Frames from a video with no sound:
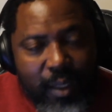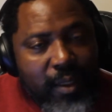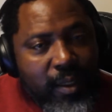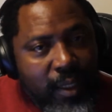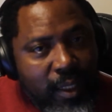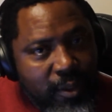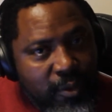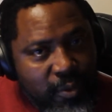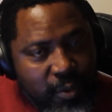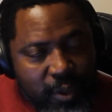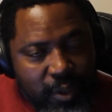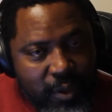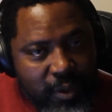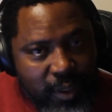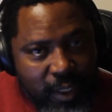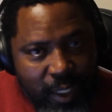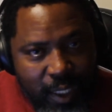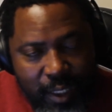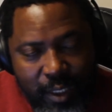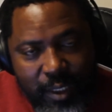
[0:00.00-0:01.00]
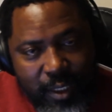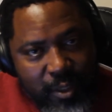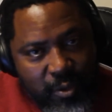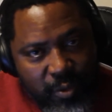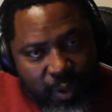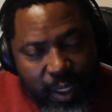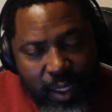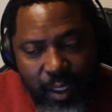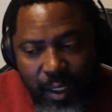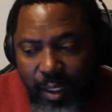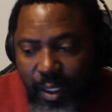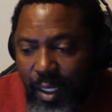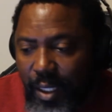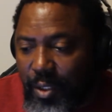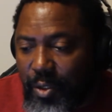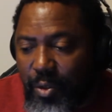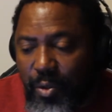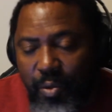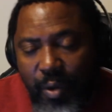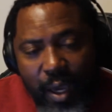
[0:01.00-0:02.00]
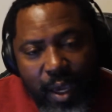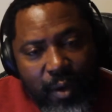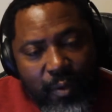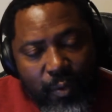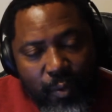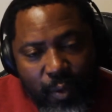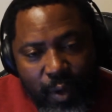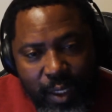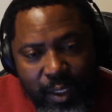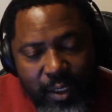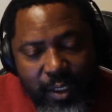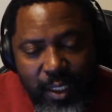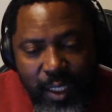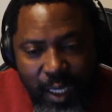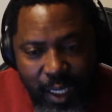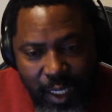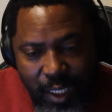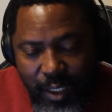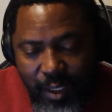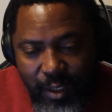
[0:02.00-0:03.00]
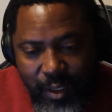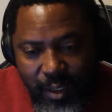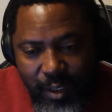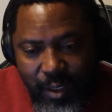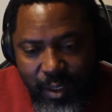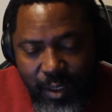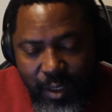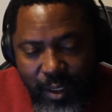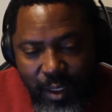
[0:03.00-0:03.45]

That's what you did in this right here case. You had one chance.